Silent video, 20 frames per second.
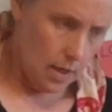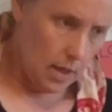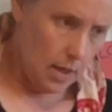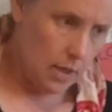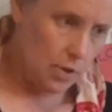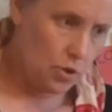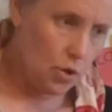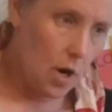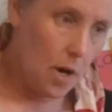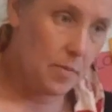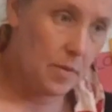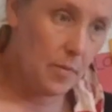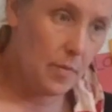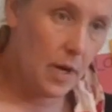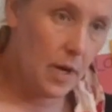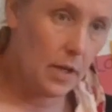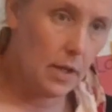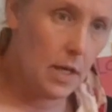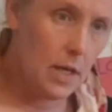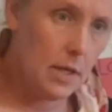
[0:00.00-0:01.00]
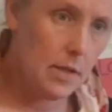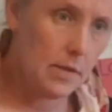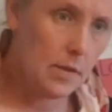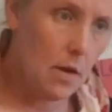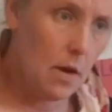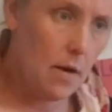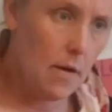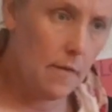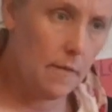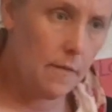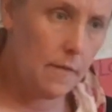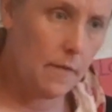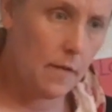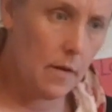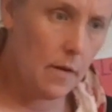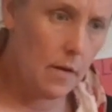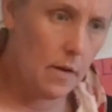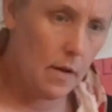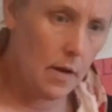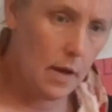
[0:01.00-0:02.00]
and dropping Marquise off
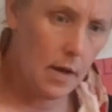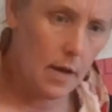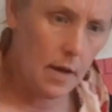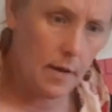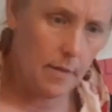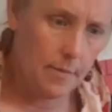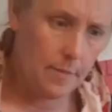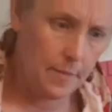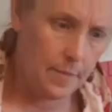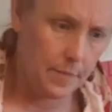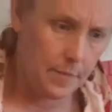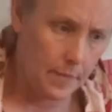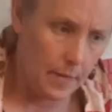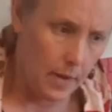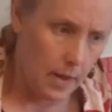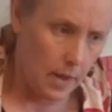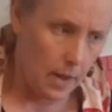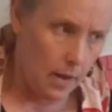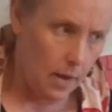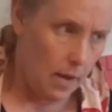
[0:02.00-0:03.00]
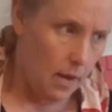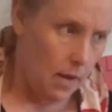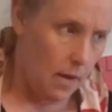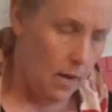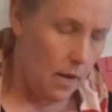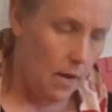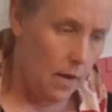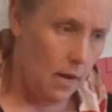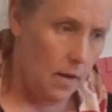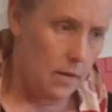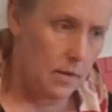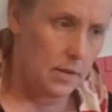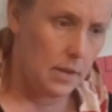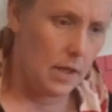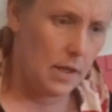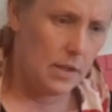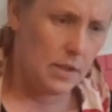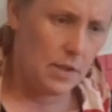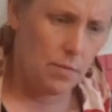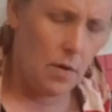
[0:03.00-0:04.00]
uh, to
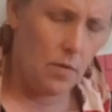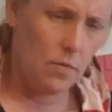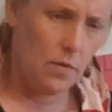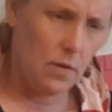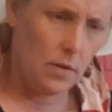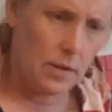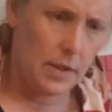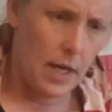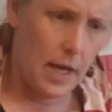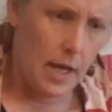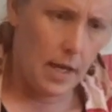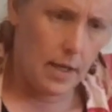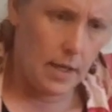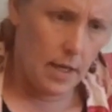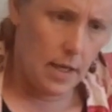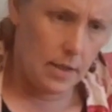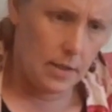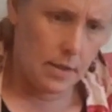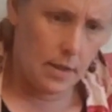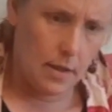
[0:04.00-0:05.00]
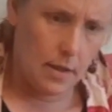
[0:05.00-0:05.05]
get his throat looked at. He has